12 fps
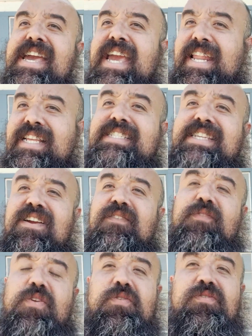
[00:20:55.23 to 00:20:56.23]
it is there
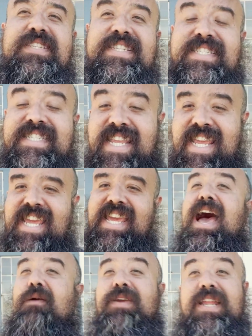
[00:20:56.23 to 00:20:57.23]
for you to
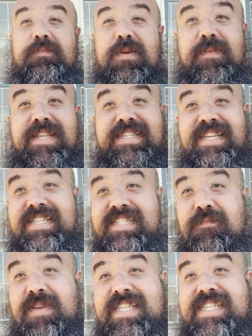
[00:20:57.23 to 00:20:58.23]
see. I'm going to be minting
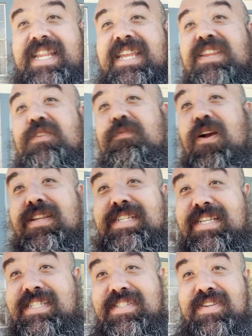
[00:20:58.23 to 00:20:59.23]
some exciting new
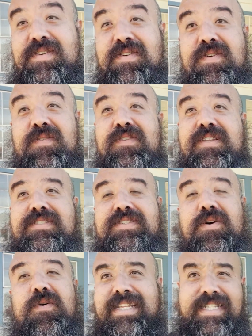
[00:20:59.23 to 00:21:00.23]
projects soon,
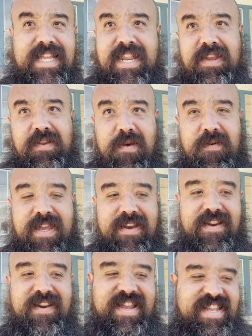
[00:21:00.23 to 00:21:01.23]
so just letting you know
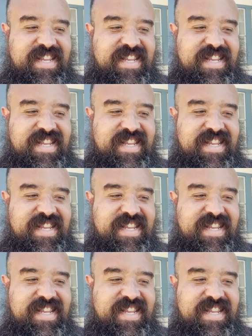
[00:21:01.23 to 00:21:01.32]
here.